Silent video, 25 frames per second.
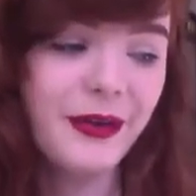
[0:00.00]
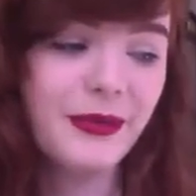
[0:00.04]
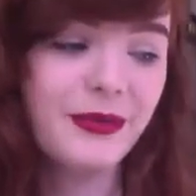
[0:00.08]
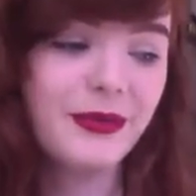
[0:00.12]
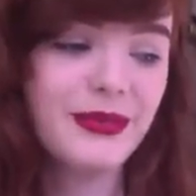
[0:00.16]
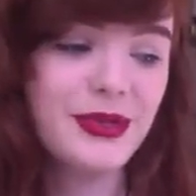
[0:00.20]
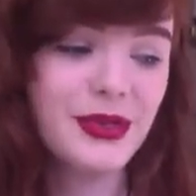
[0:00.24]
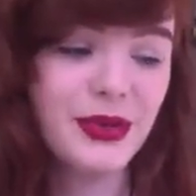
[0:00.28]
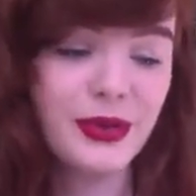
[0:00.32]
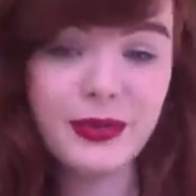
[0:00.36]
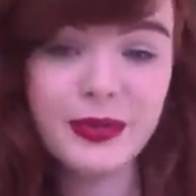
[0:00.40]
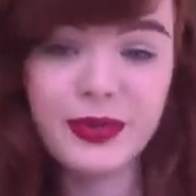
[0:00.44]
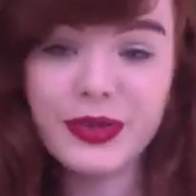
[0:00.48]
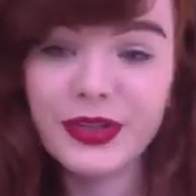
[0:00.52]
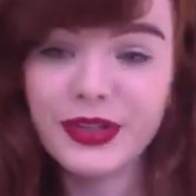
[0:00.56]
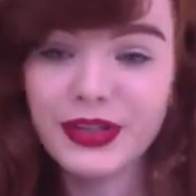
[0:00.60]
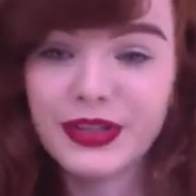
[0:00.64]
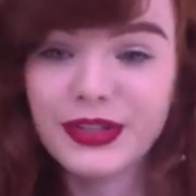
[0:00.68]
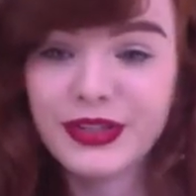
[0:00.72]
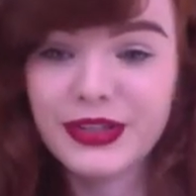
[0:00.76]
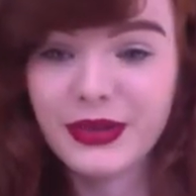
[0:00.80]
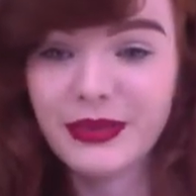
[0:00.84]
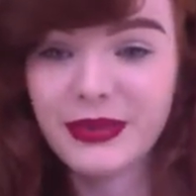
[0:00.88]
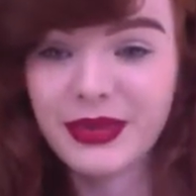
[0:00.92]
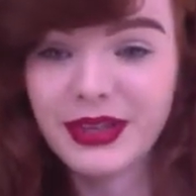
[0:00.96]
So I would
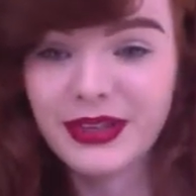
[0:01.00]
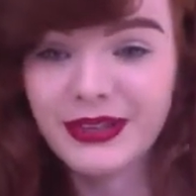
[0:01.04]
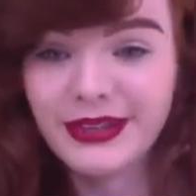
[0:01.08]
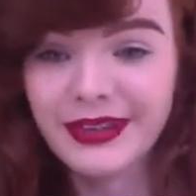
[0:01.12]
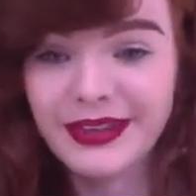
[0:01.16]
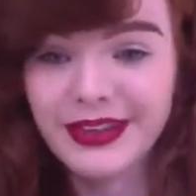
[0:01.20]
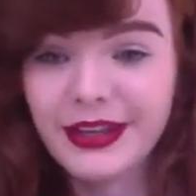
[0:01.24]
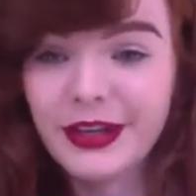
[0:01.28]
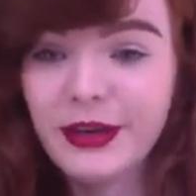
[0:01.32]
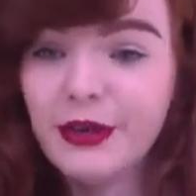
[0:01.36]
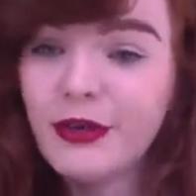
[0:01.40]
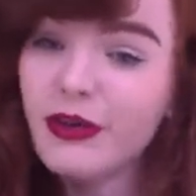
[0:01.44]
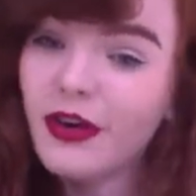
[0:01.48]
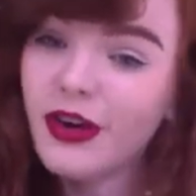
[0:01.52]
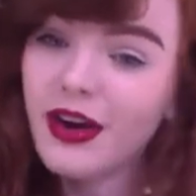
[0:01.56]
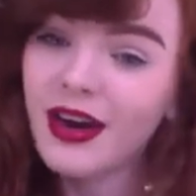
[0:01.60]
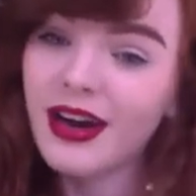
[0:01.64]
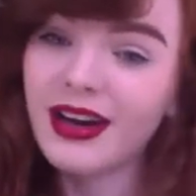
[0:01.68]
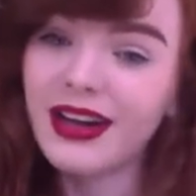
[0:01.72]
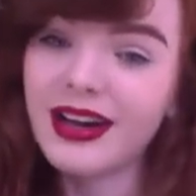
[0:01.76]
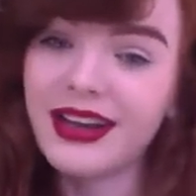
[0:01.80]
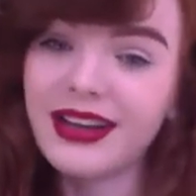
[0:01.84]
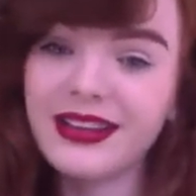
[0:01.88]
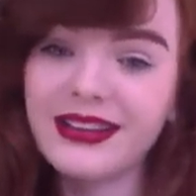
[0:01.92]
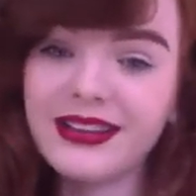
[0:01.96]
use something like
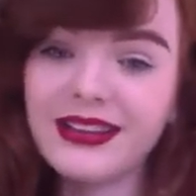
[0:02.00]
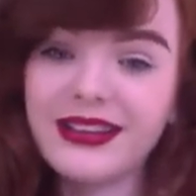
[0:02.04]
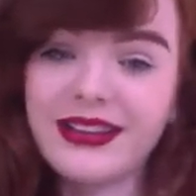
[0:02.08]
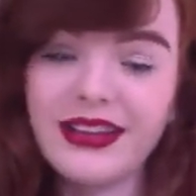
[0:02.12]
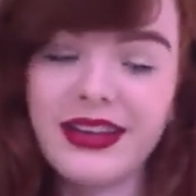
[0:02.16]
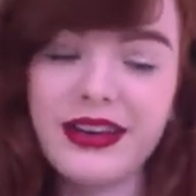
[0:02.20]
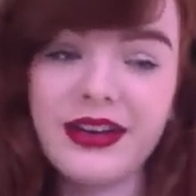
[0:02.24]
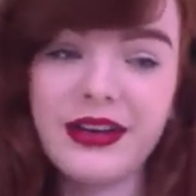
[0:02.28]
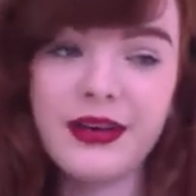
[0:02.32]
Kryolan,